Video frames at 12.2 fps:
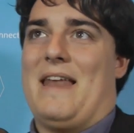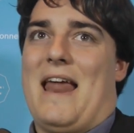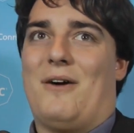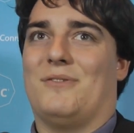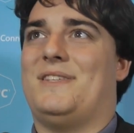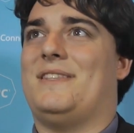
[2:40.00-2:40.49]

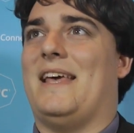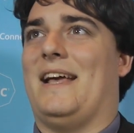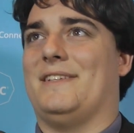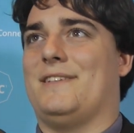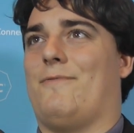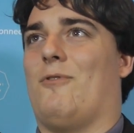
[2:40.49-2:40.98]
announce
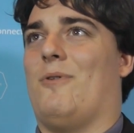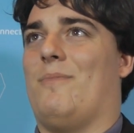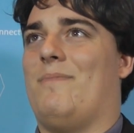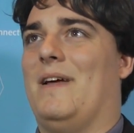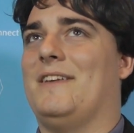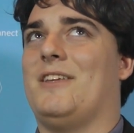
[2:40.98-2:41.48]
things if we're
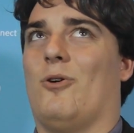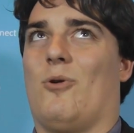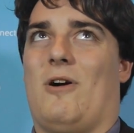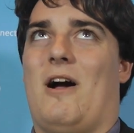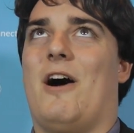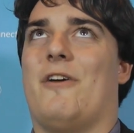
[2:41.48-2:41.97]
until
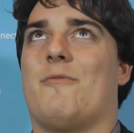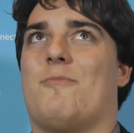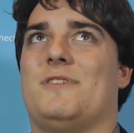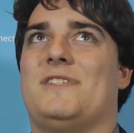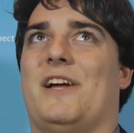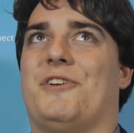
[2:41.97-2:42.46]
we're
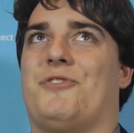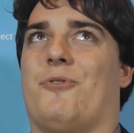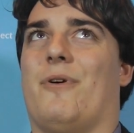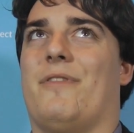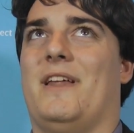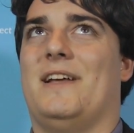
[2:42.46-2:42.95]
100%
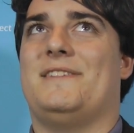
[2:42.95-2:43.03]
sure that